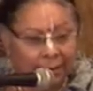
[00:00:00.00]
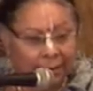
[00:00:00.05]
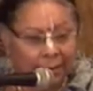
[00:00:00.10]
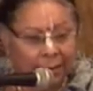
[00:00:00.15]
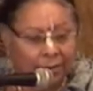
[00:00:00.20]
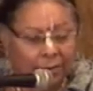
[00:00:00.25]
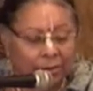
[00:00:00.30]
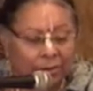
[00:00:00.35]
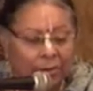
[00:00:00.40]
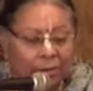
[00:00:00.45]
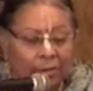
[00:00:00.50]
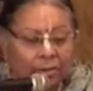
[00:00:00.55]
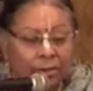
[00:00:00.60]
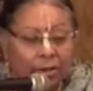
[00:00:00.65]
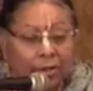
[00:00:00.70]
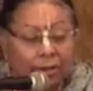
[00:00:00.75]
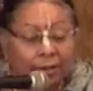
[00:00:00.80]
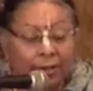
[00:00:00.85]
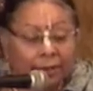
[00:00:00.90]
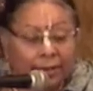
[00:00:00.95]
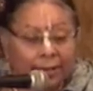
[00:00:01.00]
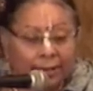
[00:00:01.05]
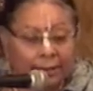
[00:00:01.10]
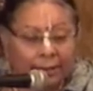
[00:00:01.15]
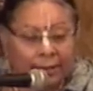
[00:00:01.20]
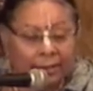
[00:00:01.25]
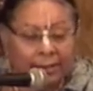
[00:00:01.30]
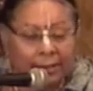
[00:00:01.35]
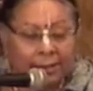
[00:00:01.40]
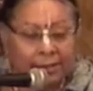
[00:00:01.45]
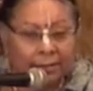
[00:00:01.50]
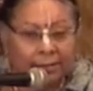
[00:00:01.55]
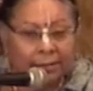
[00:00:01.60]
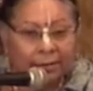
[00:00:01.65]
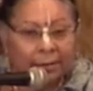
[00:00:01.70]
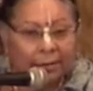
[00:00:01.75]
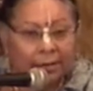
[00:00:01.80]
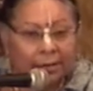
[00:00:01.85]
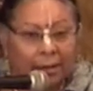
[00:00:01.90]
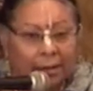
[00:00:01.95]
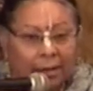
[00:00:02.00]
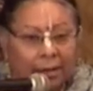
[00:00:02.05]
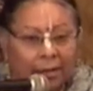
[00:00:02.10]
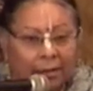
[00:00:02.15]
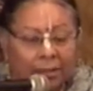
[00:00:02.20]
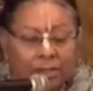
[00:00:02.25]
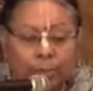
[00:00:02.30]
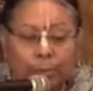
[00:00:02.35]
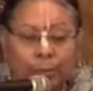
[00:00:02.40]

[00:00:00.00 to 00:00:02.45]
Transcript: He could not tolerate that this